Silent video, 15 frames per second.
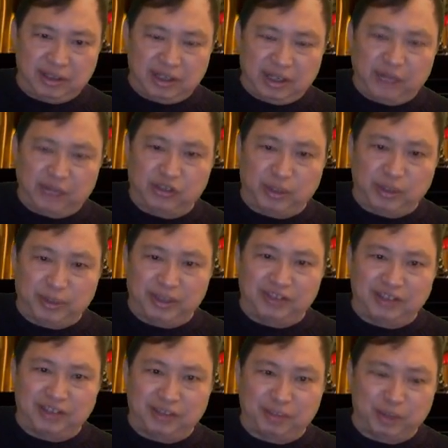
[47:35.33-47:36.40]
If somebody
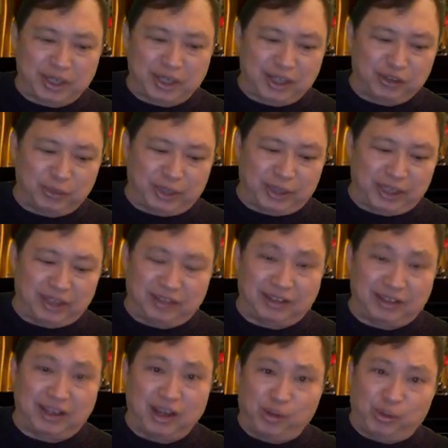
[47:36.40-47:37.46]
said, put a gun to my head and
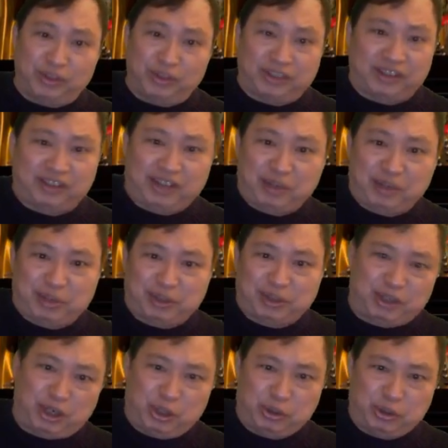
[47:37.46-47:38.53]
say, what's a secret
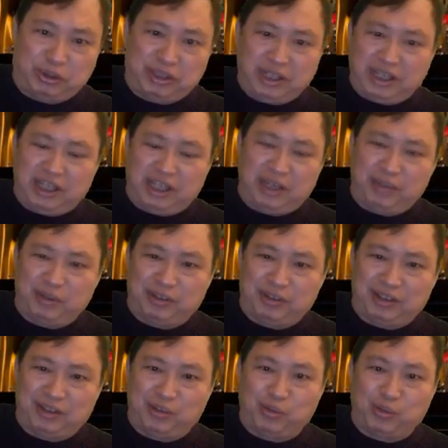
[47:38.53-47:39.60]
code? And I'm going to
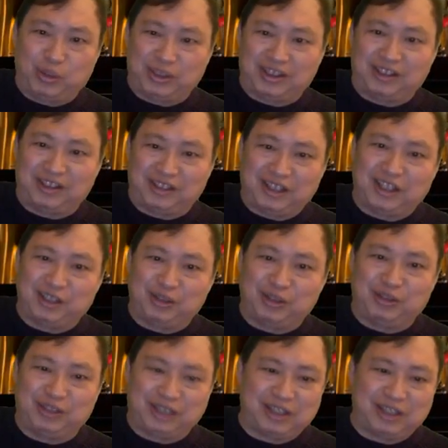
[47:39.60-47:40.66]
say, what the zuck are you
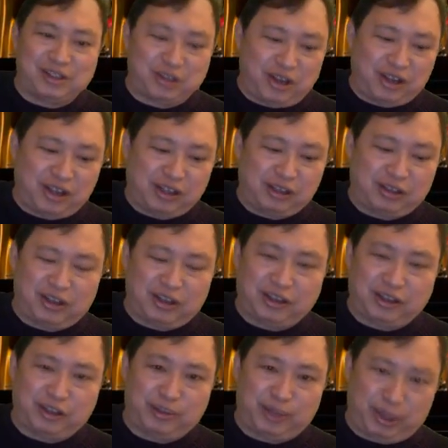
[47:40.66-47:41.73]
talking
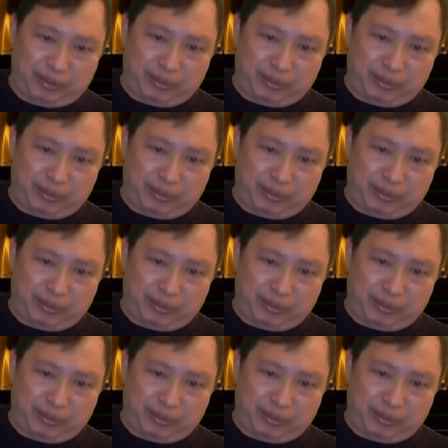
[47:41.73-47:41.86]
about?